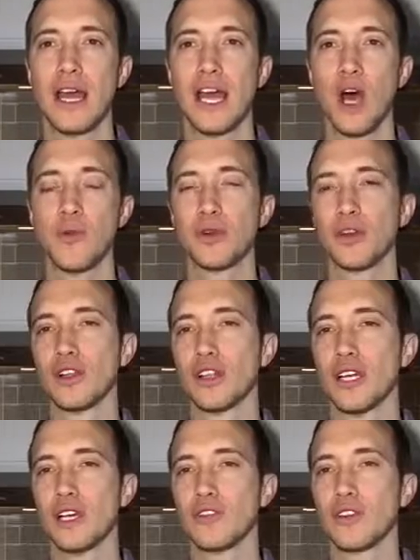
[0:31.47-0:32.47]
help your
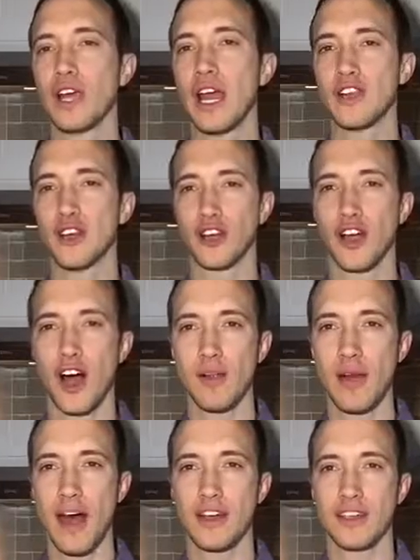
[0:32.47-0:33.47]
liver and your
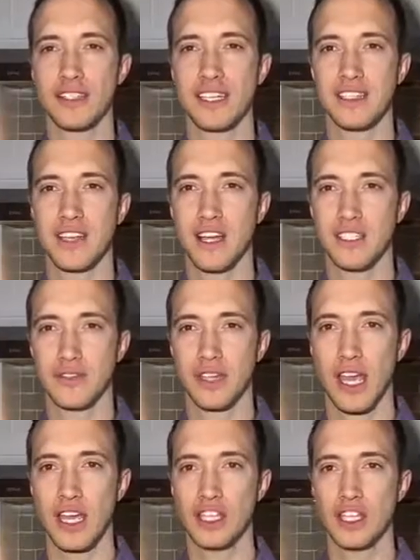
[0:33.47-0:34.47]
gallbladder in
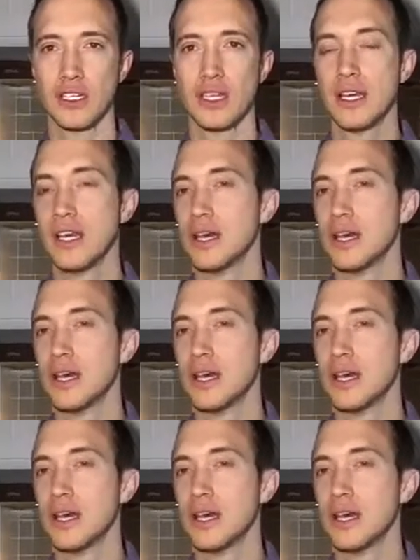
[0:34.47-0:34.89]
detoxification.